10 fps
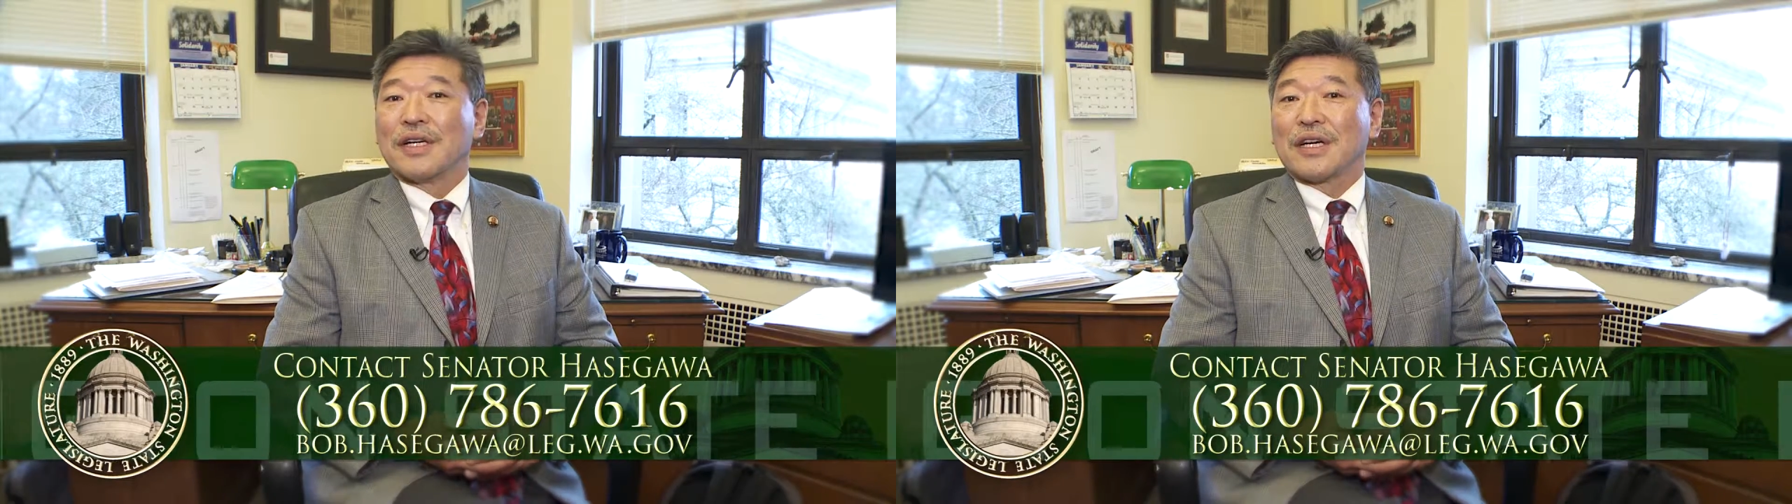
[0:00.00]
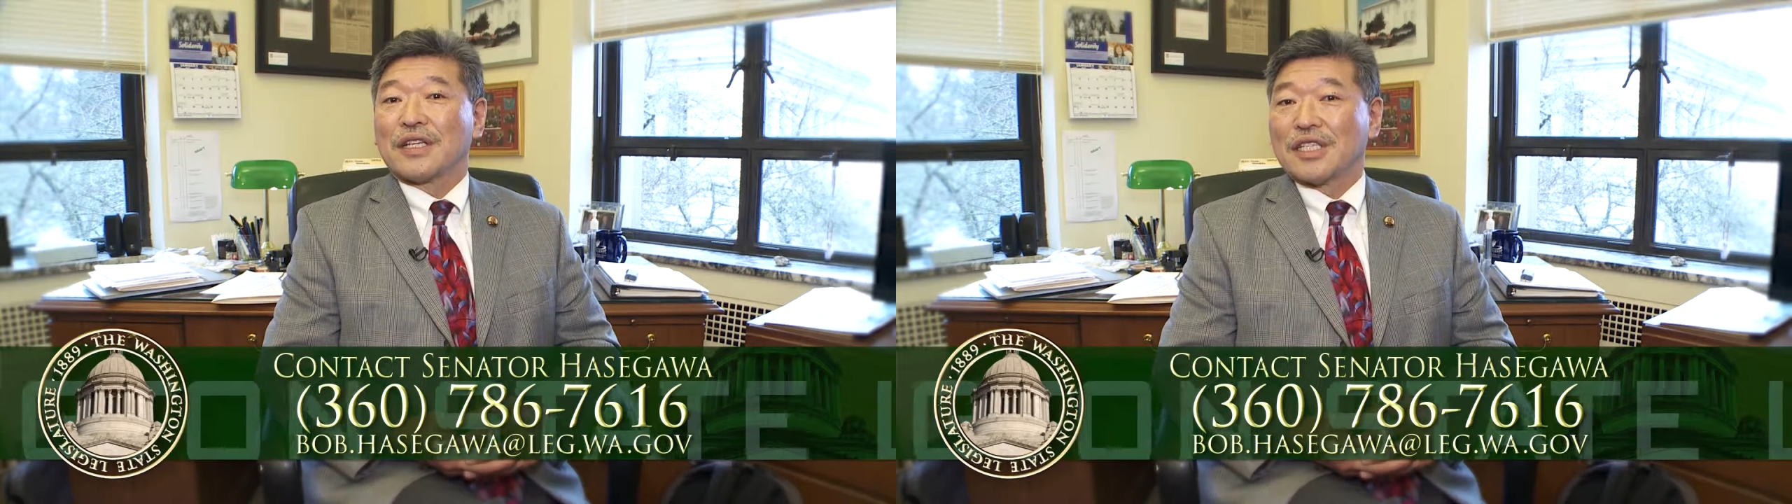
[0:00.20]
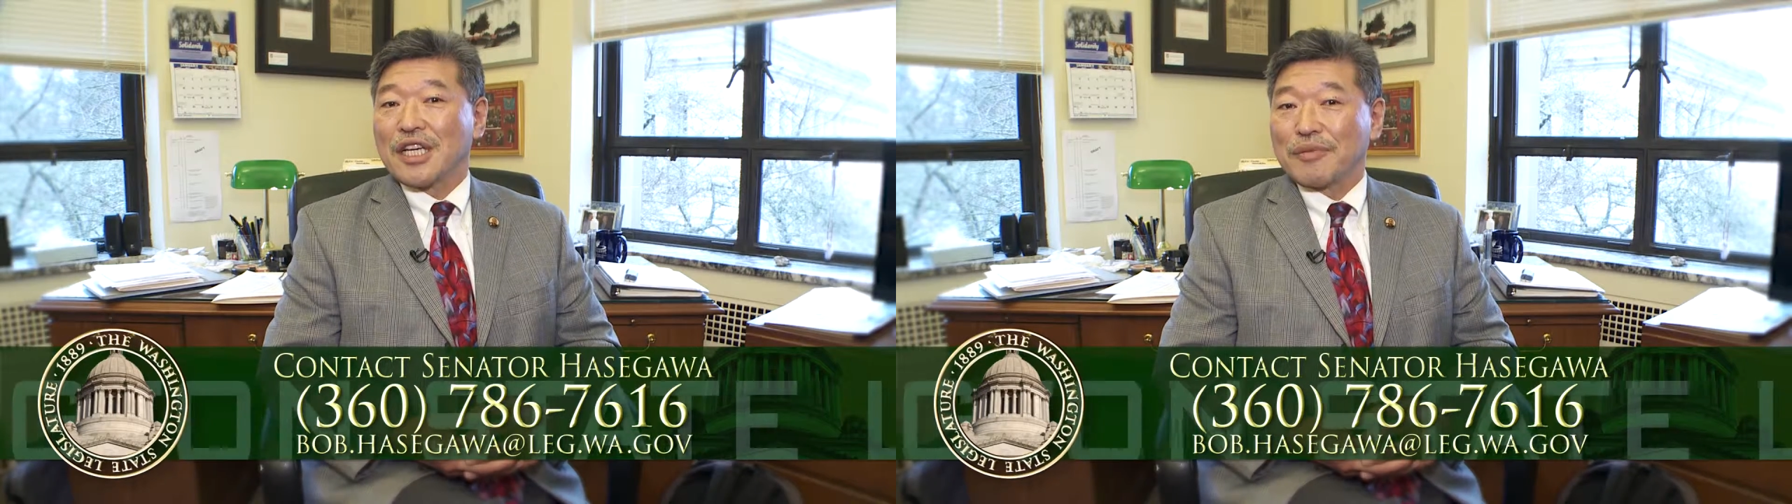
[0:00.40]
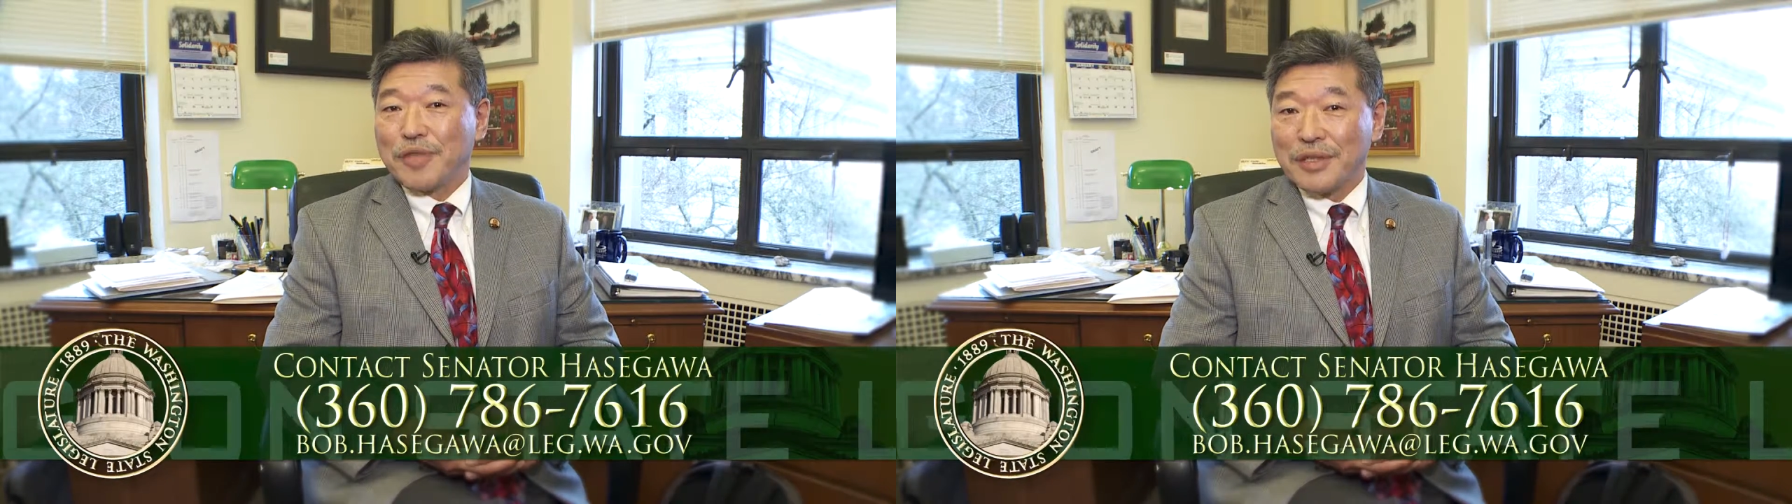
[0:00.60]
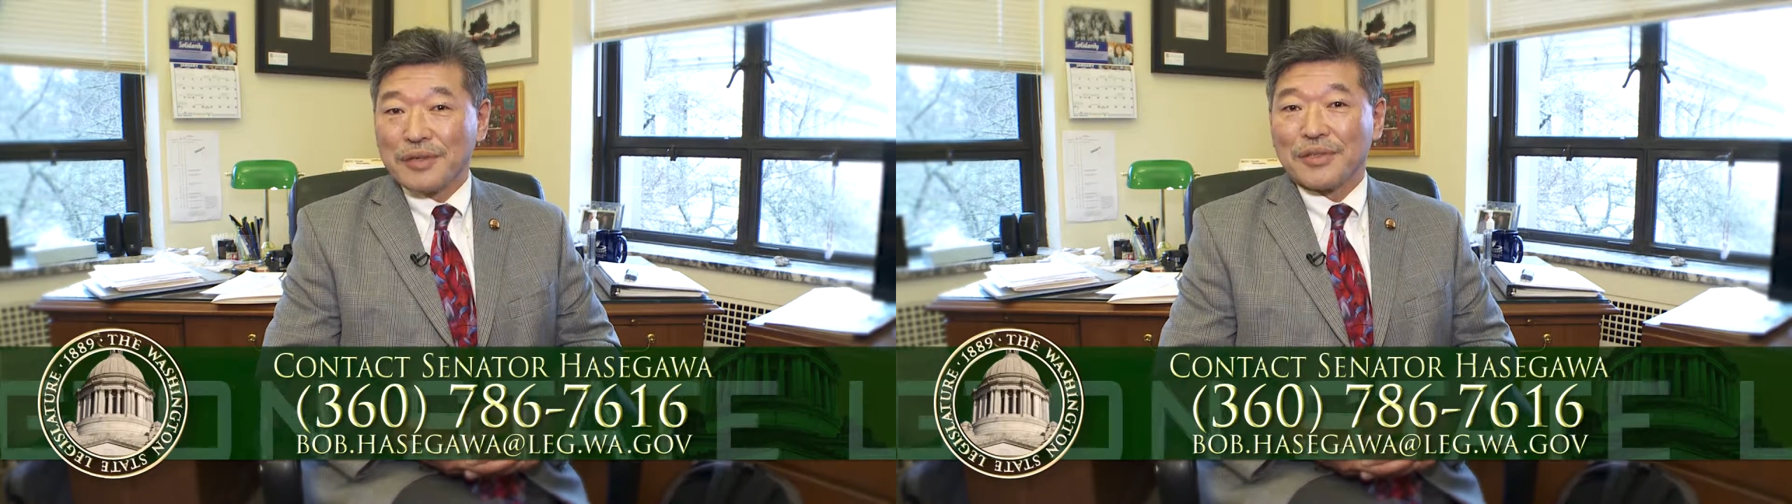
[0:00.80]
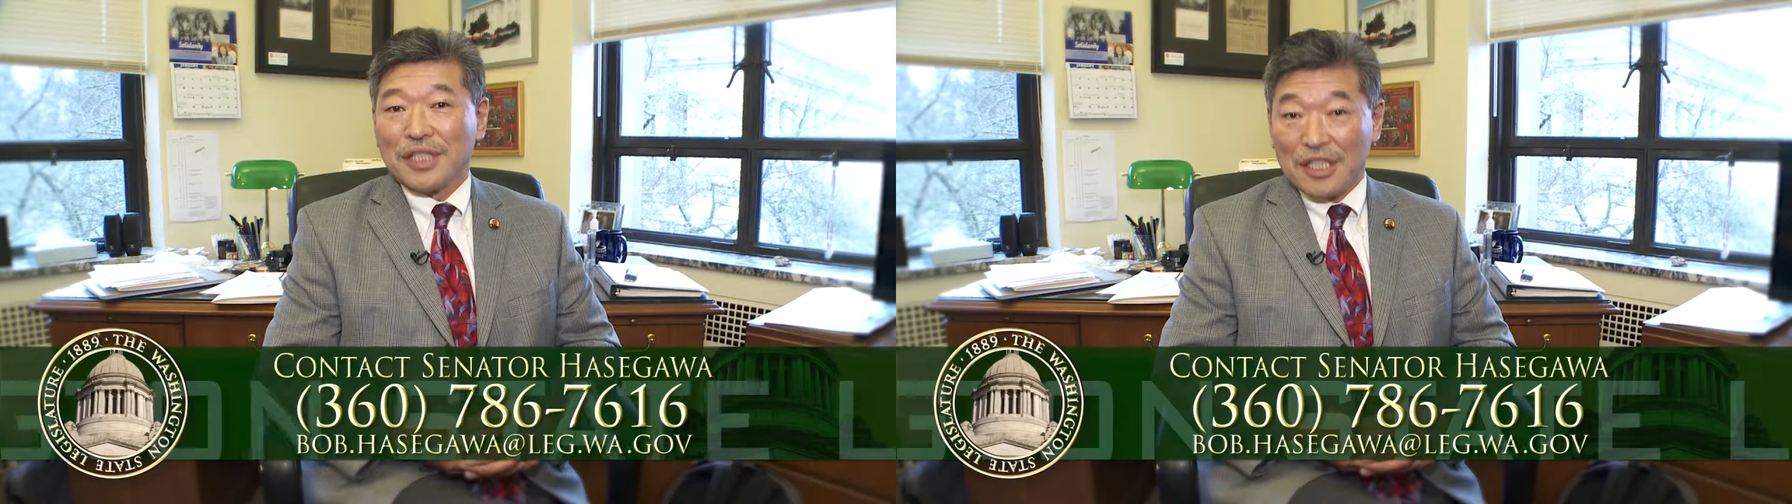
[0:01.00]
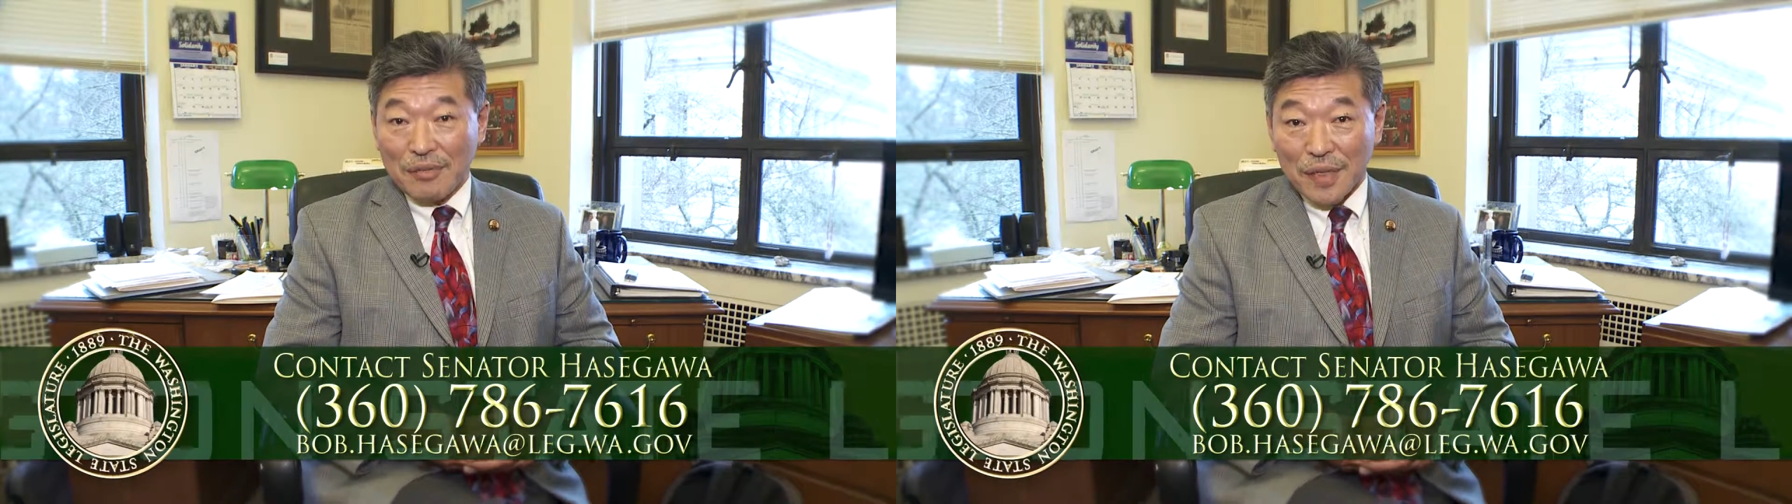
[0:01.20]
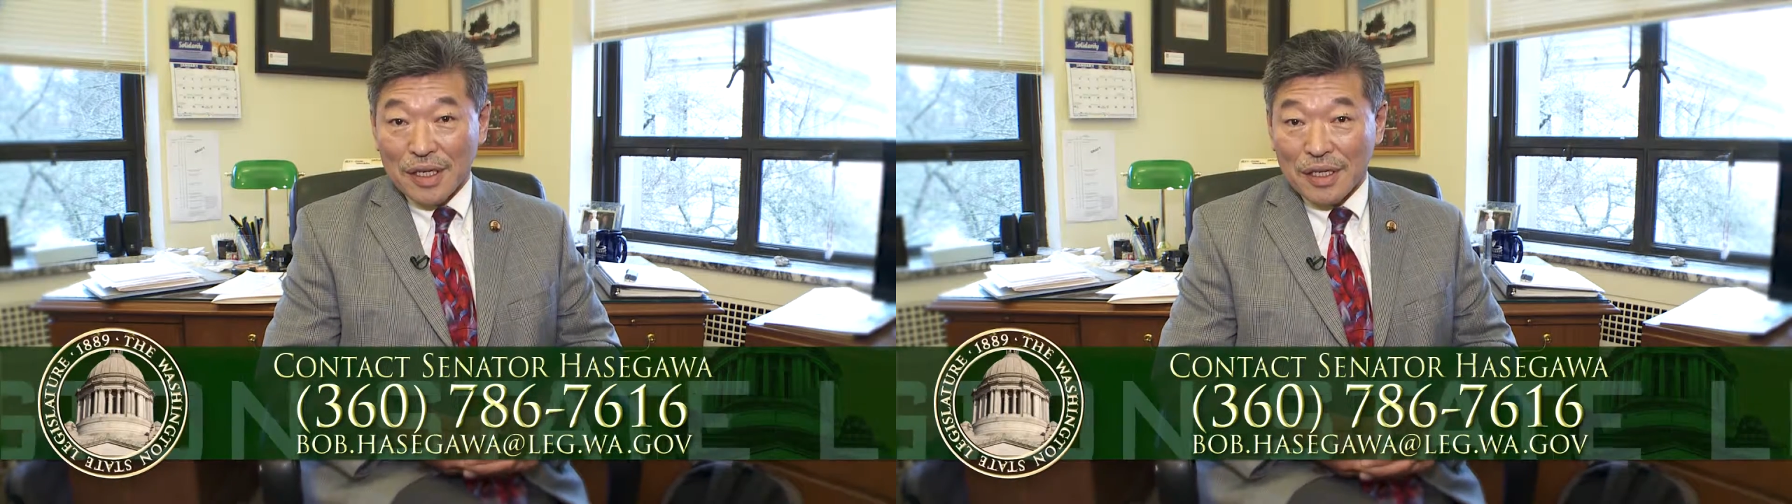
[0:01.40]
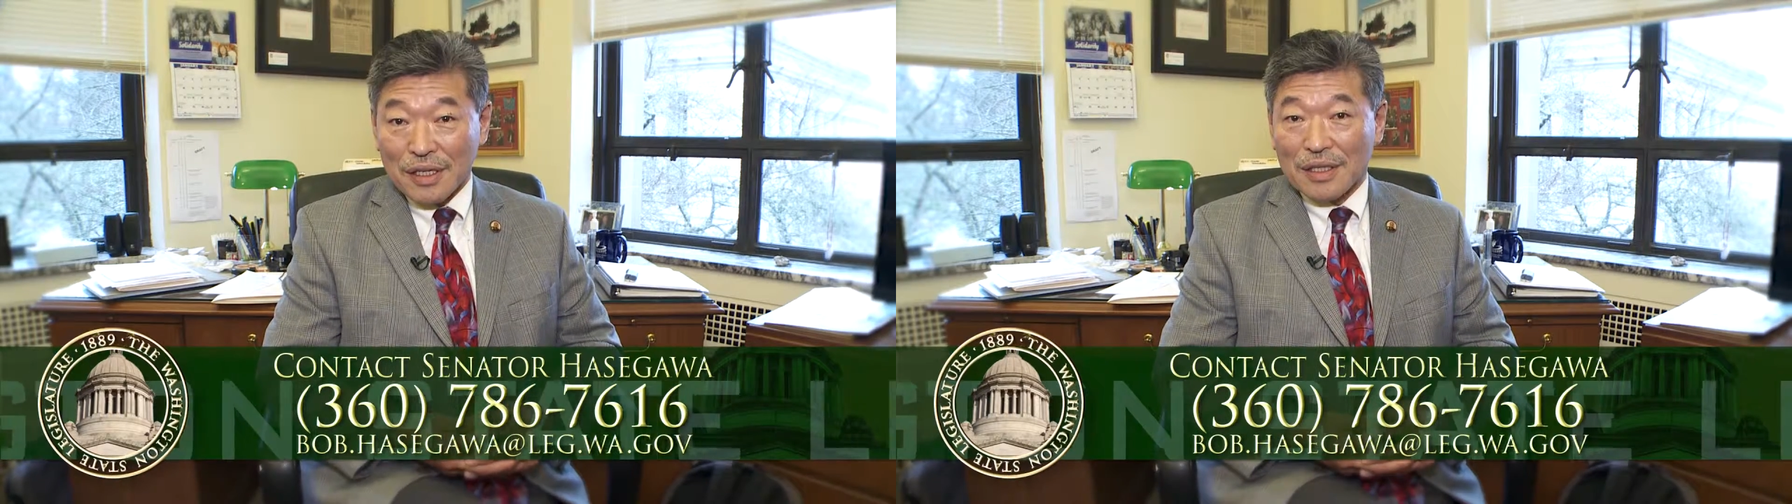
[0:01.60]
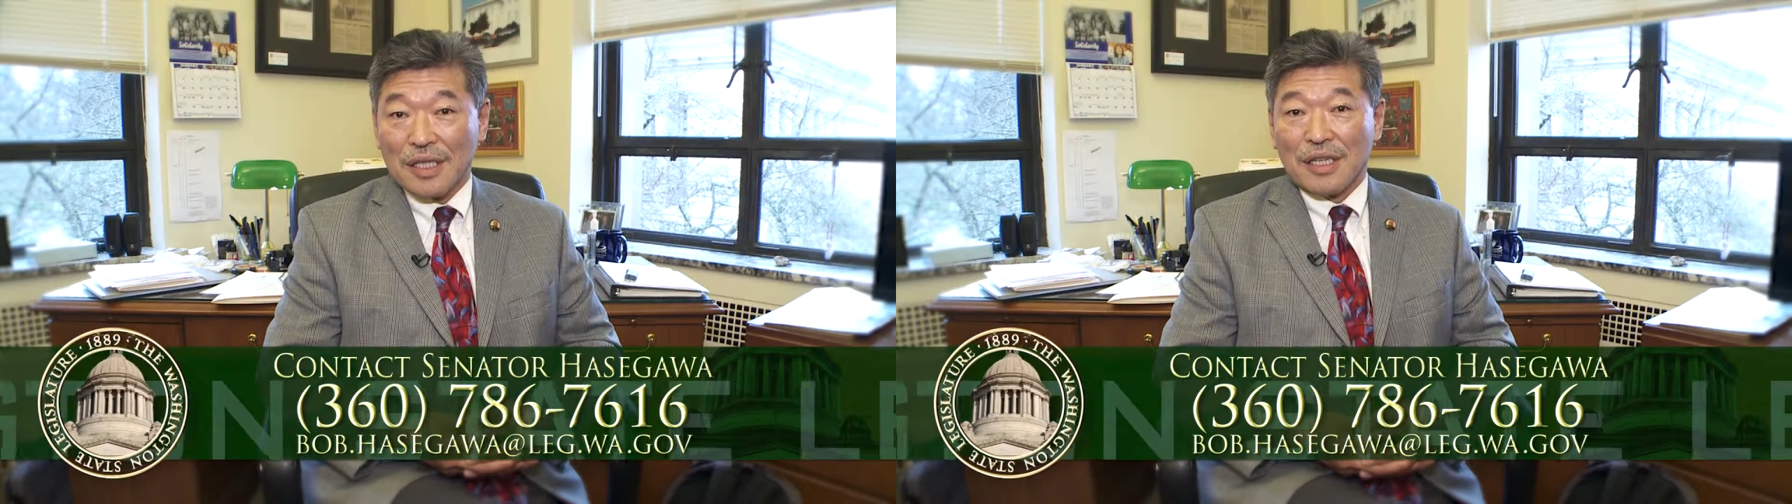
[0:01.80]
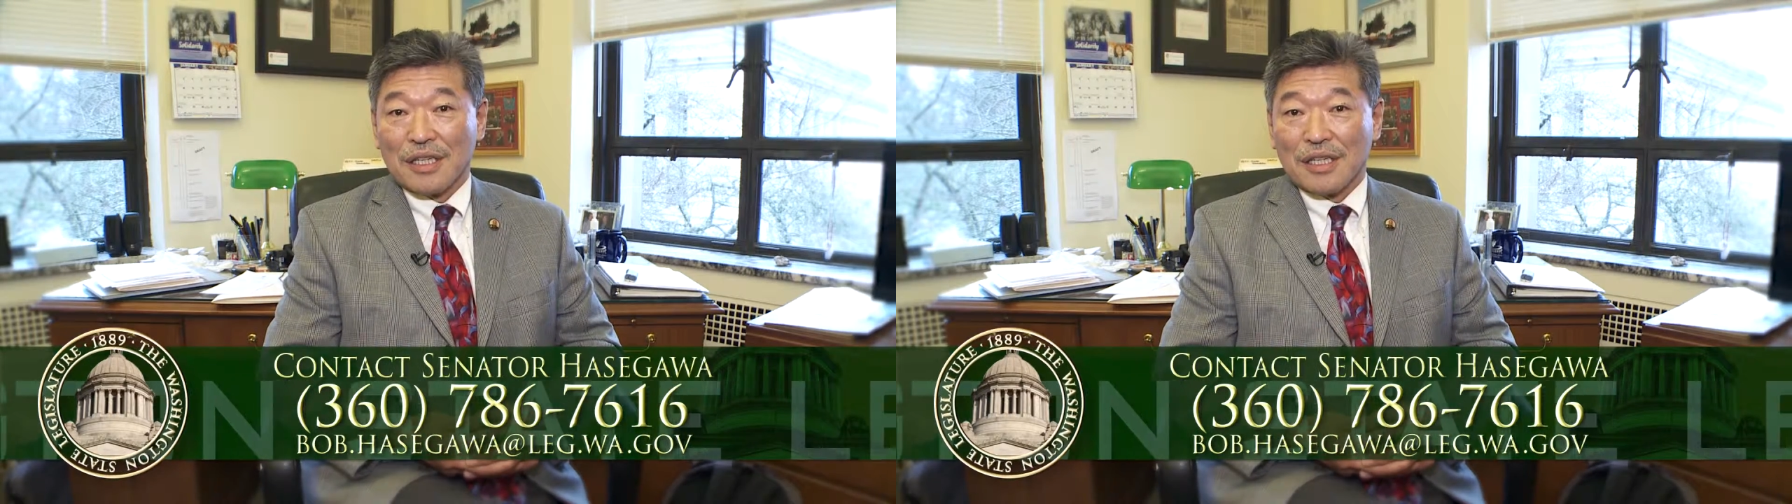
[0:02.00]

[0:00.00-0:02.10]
contact me through email.